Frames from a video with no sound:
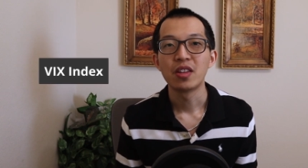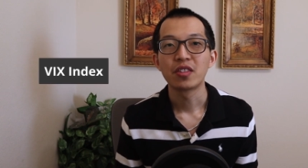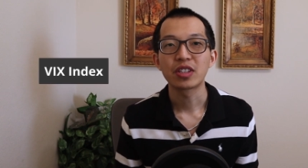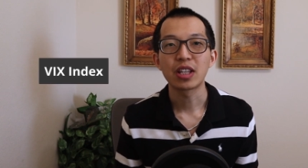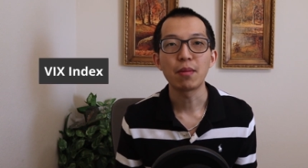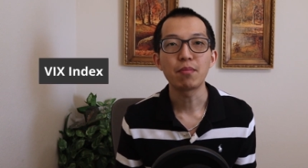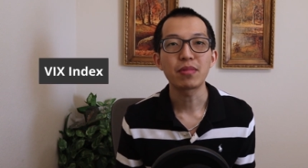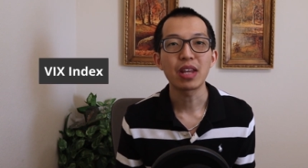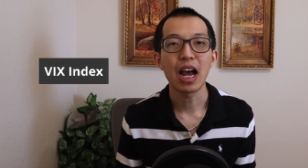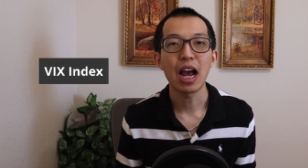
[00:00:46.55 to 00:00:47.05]

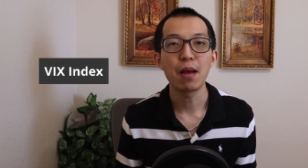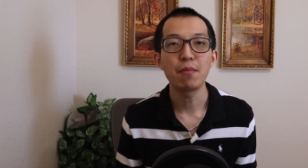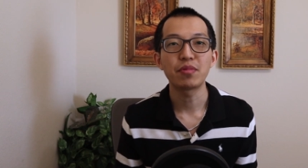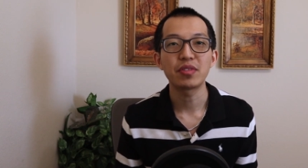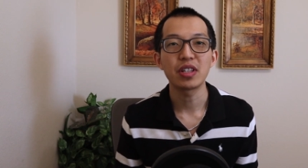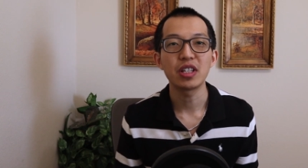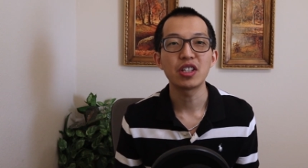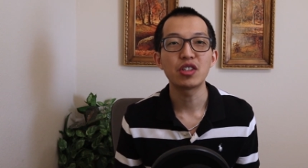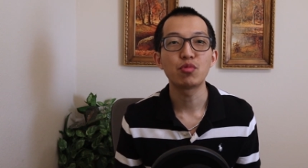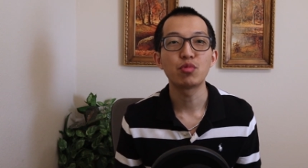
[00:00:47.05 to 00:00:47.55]

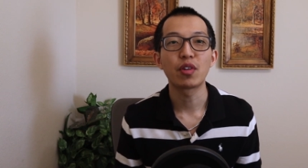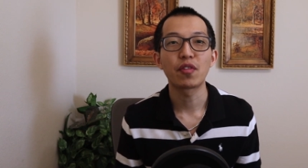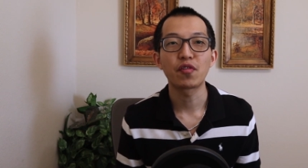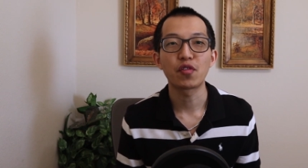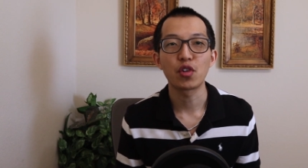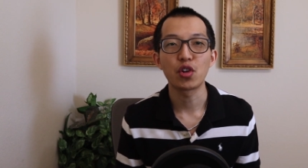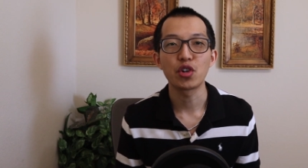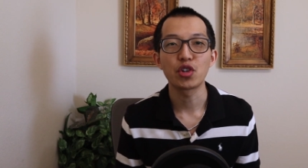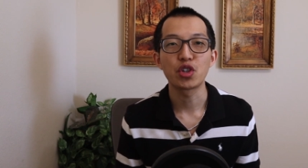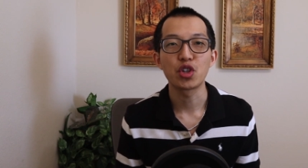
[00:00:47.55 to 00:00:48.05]
Sometimes it's
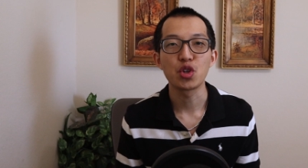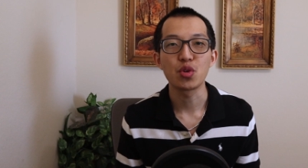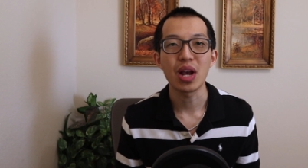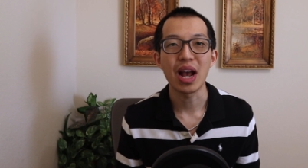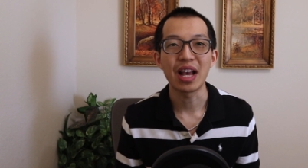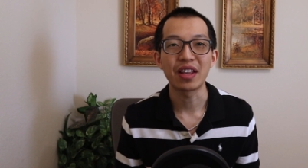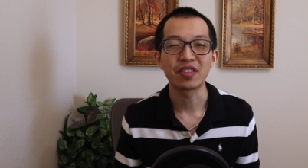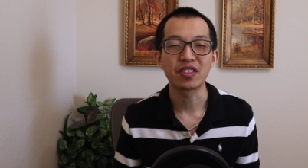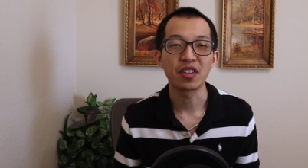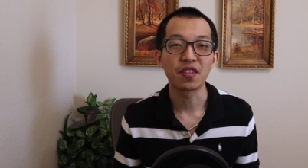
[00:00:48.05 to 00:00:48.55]
referred to
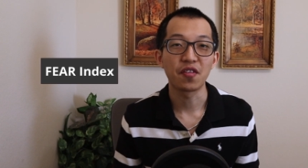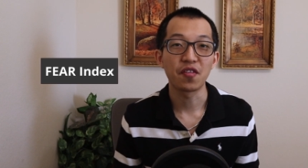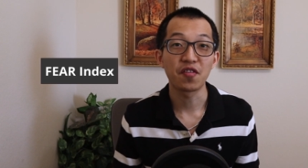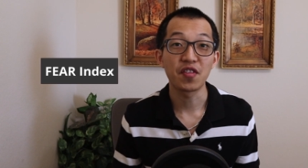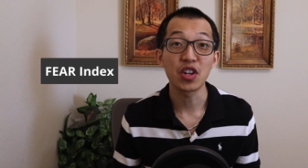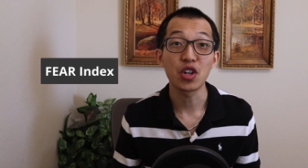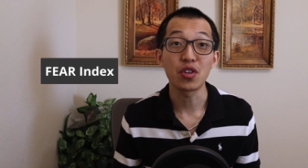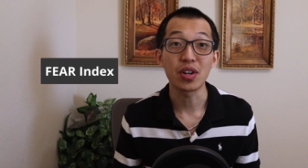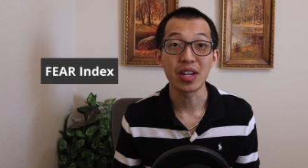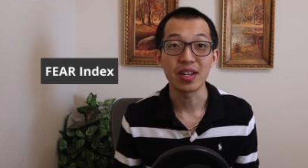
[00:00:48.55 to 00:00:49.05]
as the
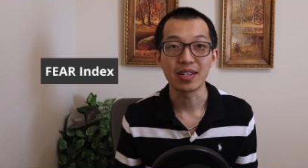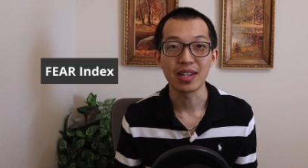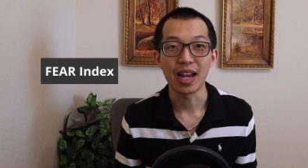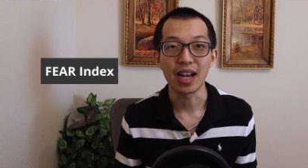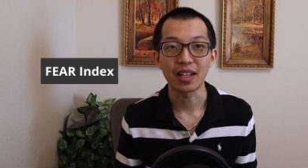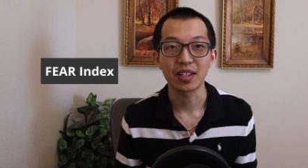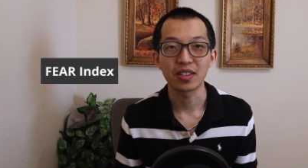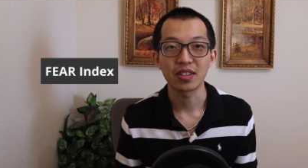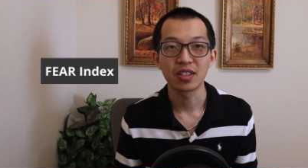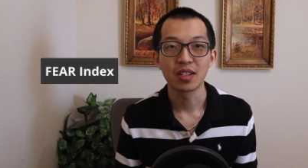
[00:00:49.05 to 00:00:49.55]
fear
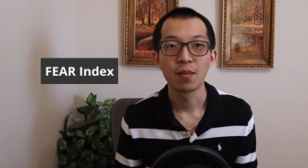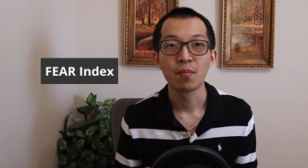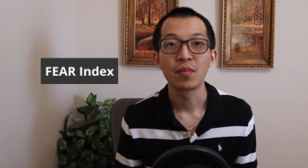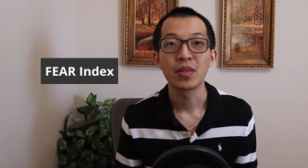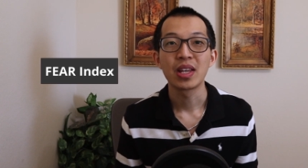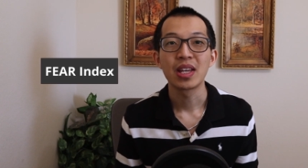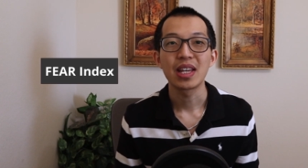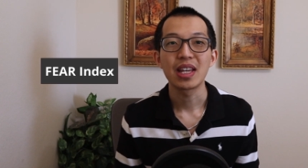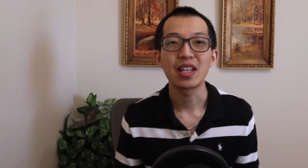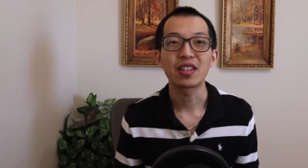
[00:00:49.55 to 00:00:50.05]
index
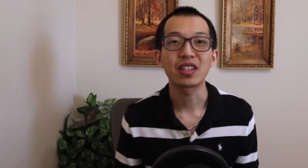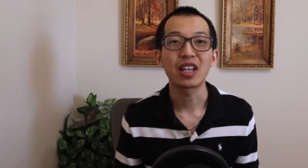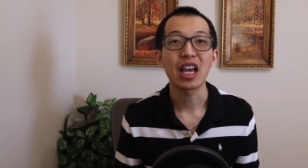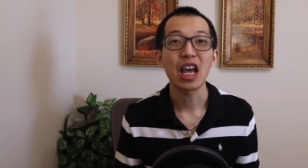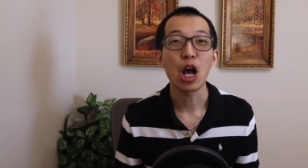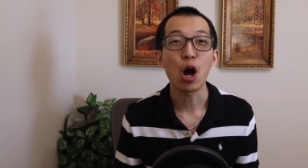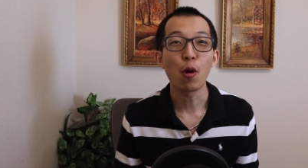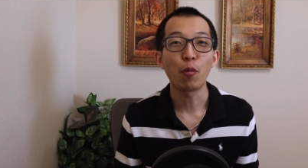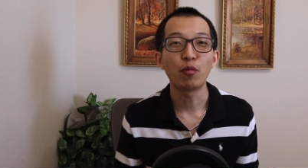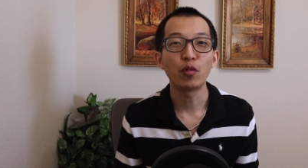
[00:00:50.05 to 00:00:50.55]
is a
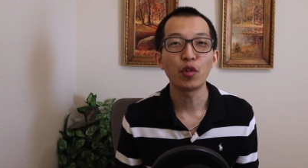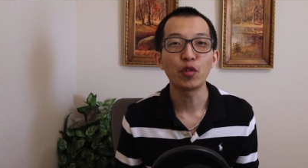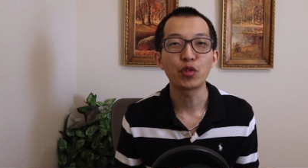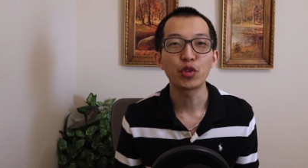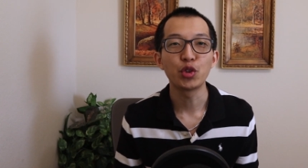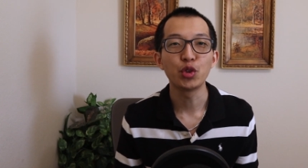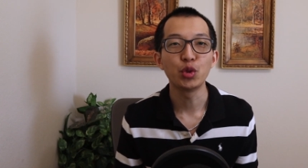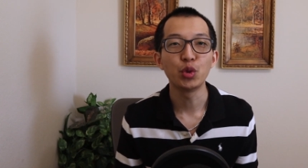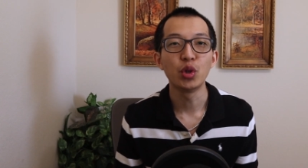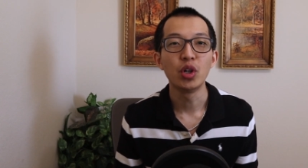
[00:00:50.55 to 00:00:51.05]
helpful
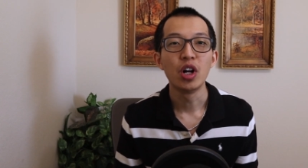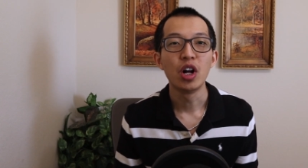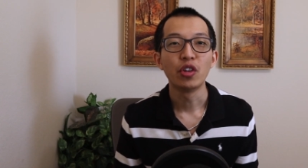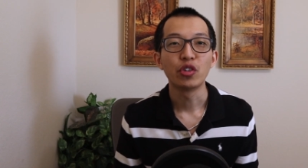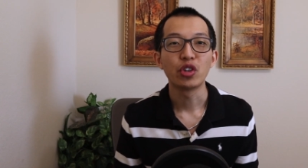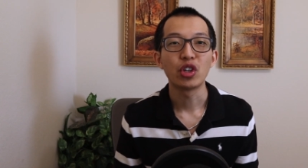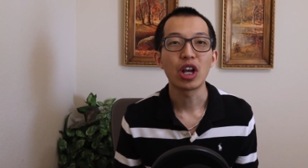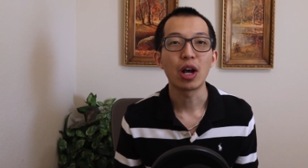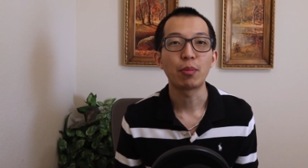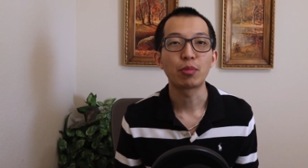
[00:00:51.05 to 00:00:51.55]
tool
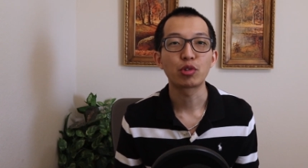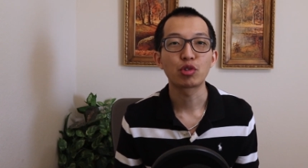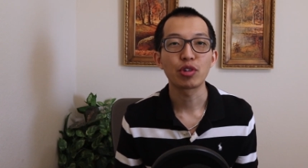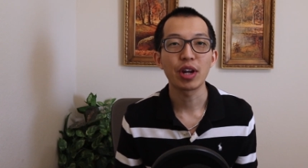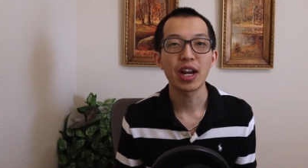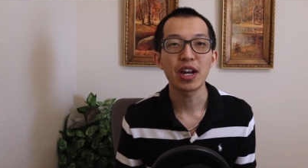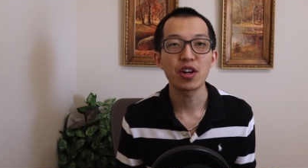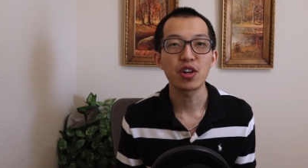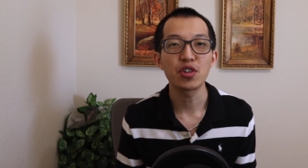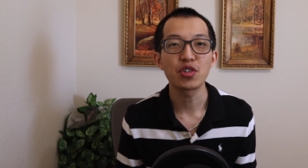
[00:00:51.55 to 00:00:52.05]
to help
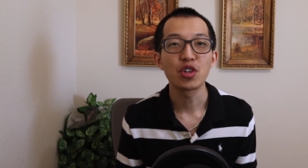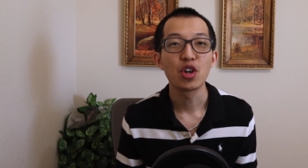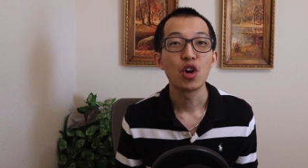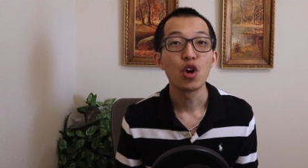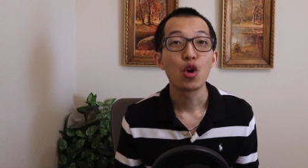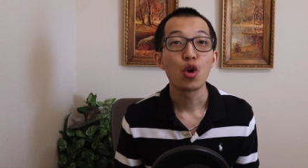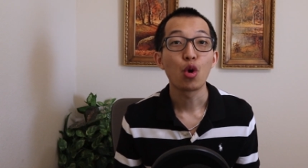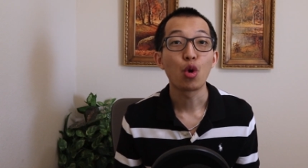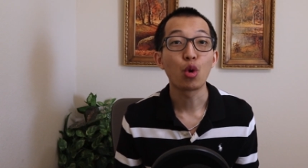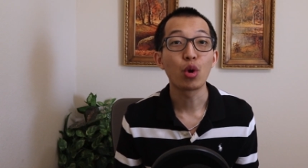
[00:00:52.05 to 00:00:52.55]
traders
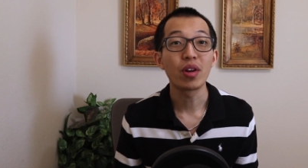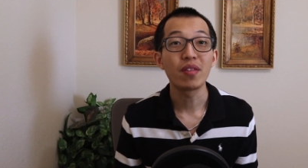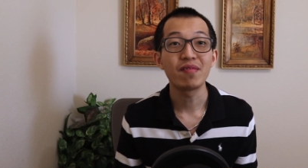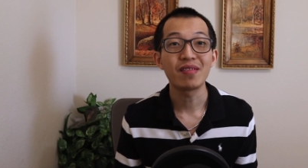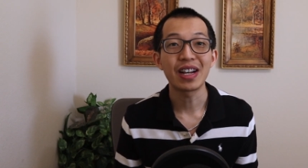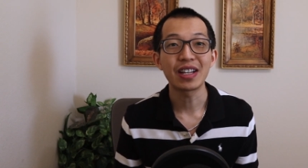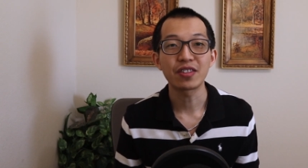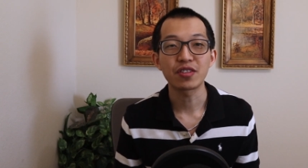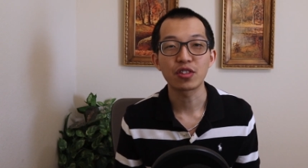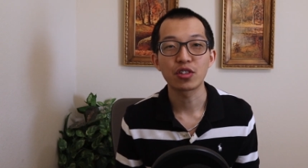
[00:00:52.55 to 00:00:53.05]
or
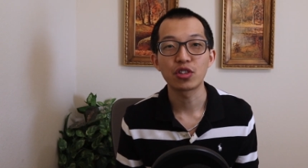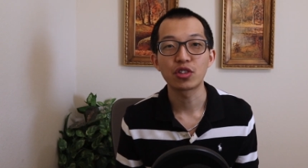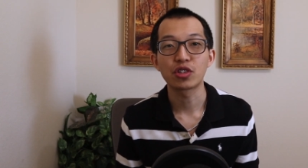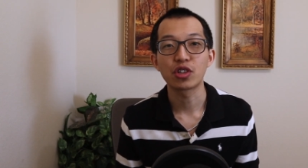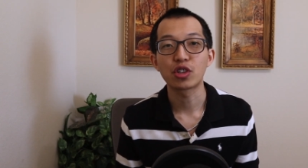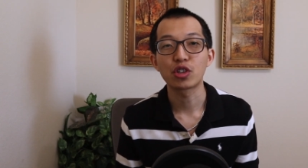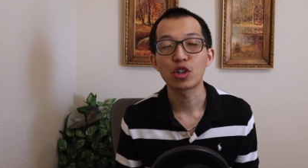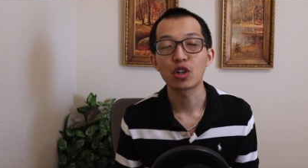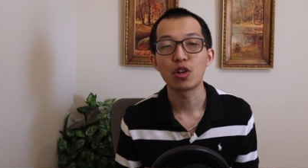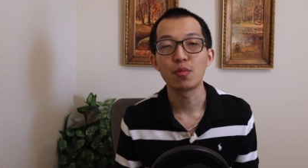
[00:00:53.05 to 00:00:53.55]
investors
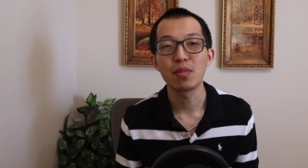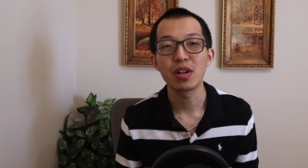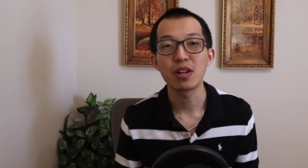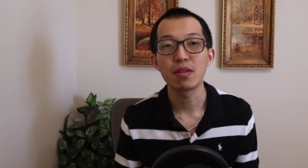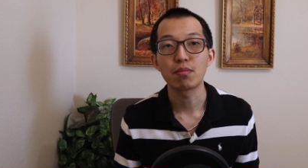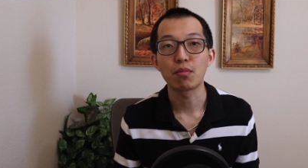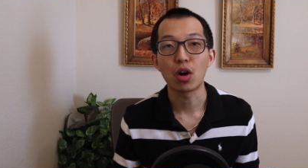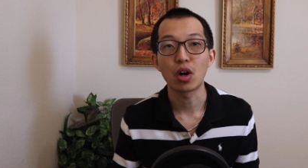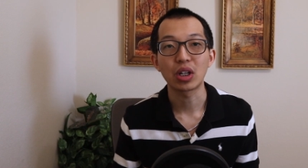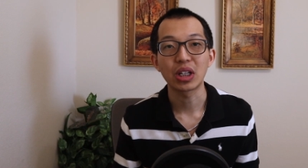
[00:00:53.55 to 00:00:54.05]

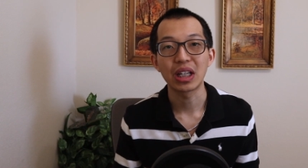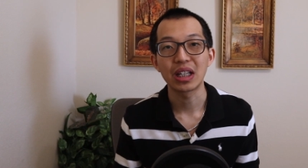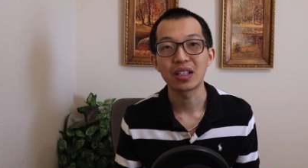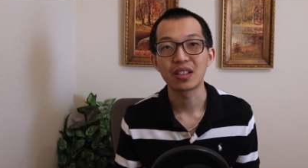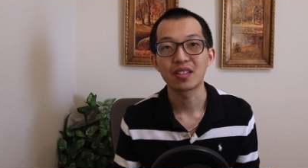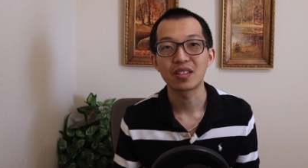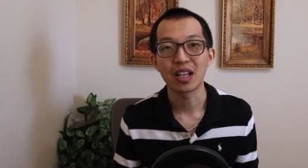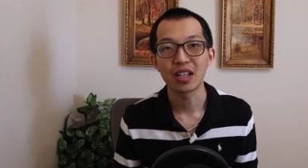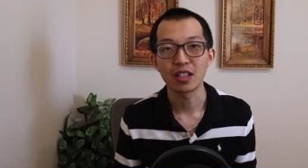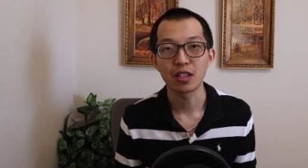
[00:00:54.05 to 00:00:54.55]
determine
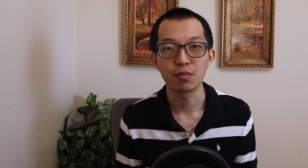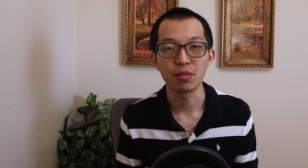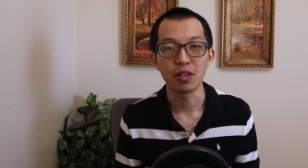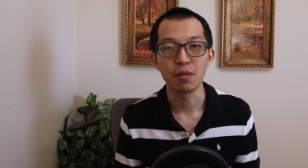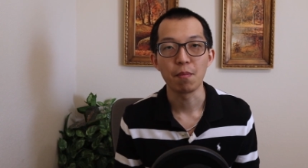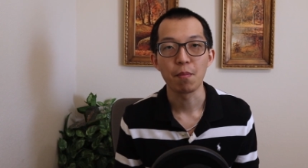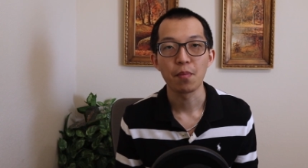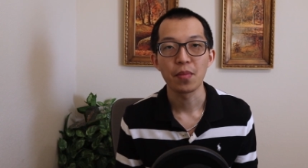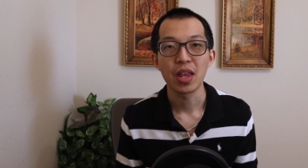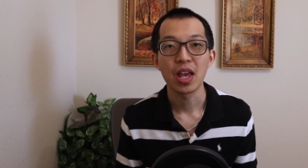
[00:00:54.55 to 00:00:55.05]
market
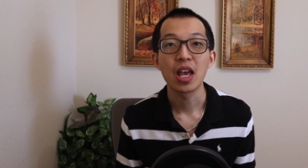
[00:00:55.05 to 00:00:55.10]
sentiment.